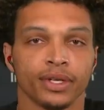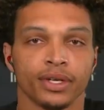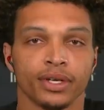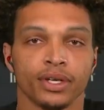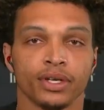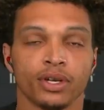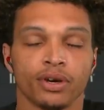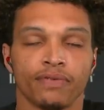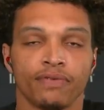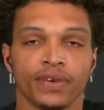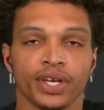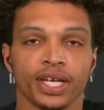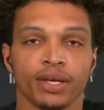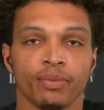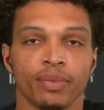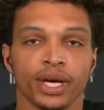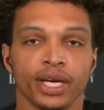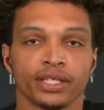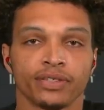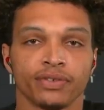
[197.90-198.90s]
you know, fit in
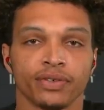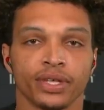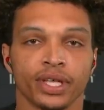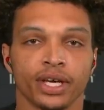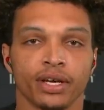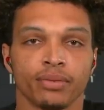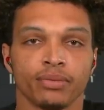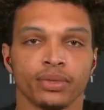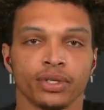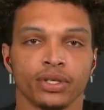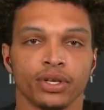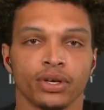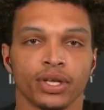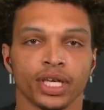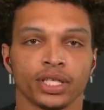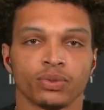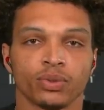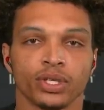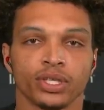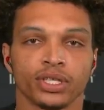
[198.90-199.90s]
best for them, you know,
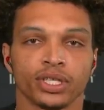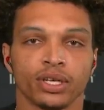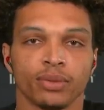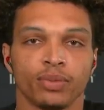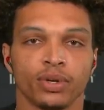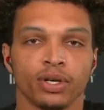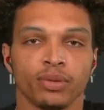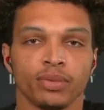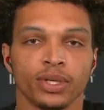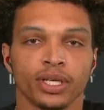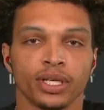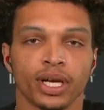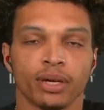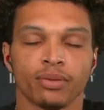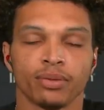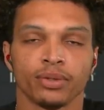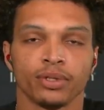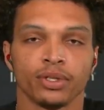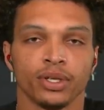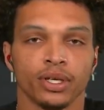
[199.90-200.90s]
that's where he's going to put me, and I'm
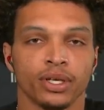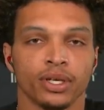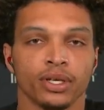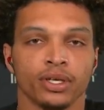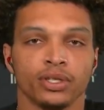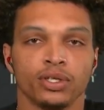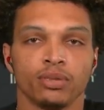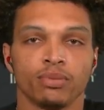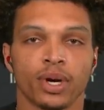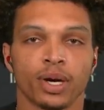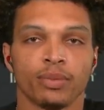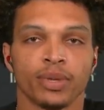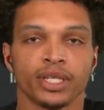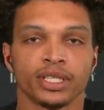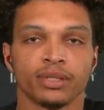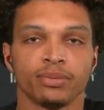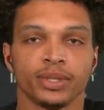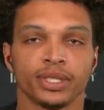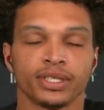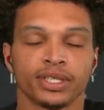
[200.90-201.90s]
going to do my best
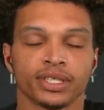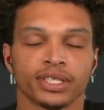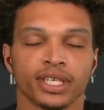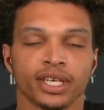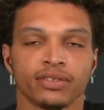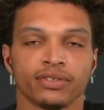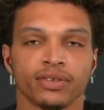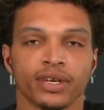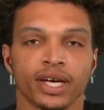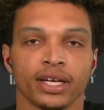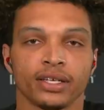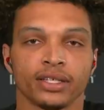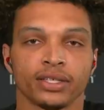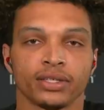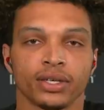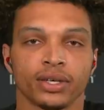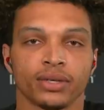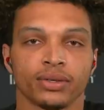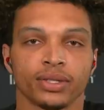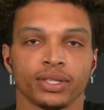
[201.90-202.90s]
to be successful at it.
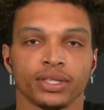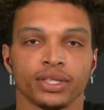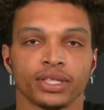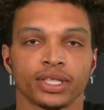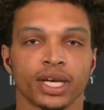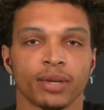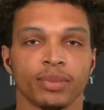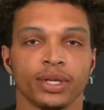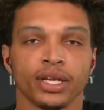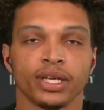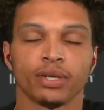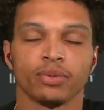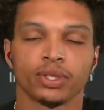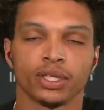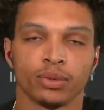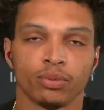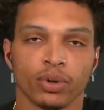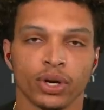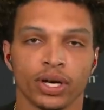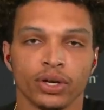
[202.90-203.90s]
So just coming in here
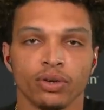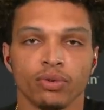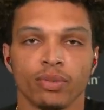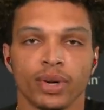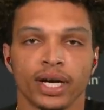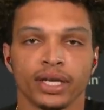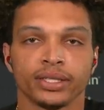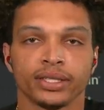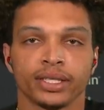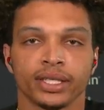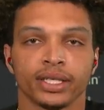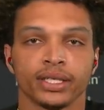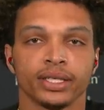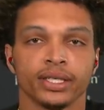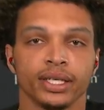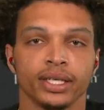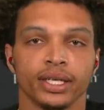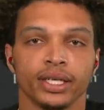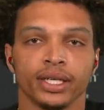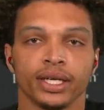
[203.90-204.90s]
with a brand new mindset
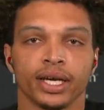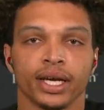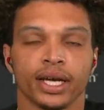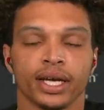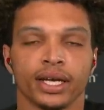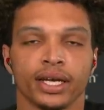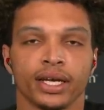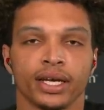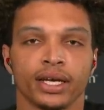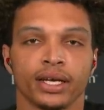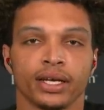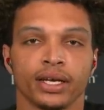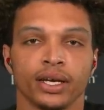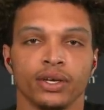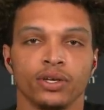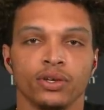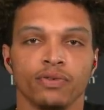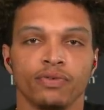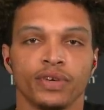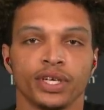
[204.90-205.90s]
and a
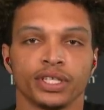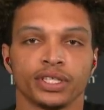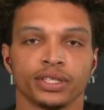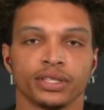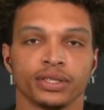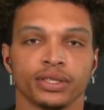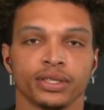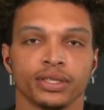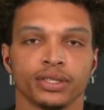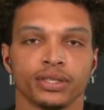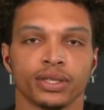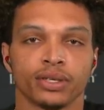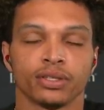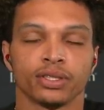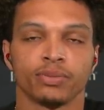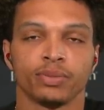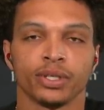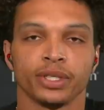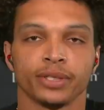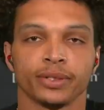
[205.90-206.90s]
new vision, so to
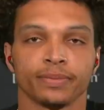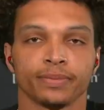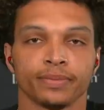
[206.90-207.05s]
speak.